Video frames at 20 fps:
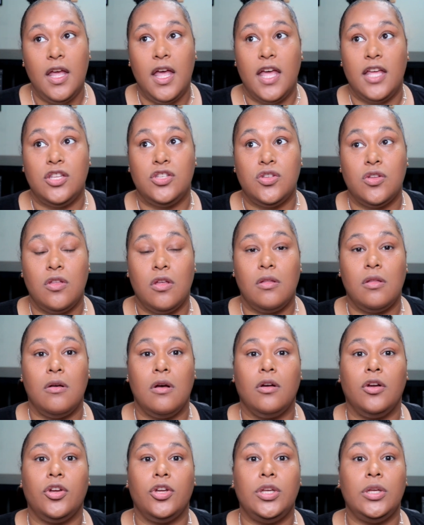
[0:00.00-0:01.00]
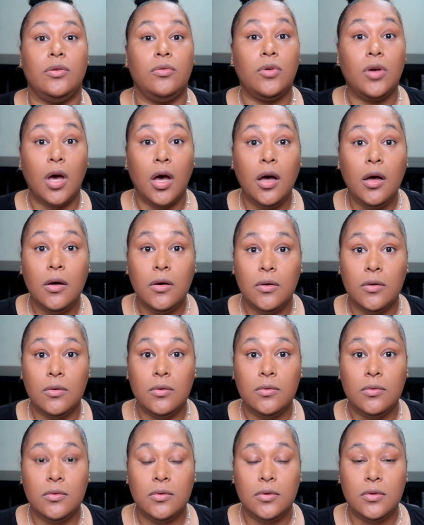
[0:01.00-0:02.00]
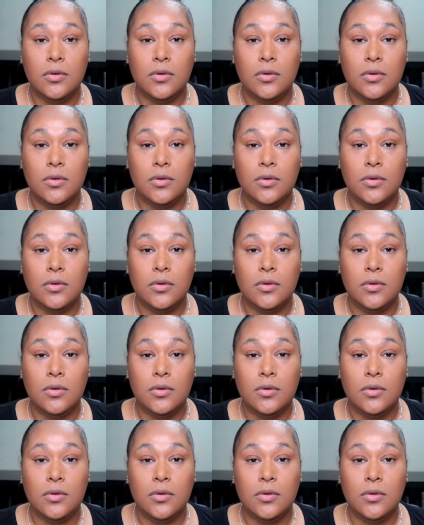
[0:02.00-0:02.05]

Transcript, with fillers: And so the longer you go,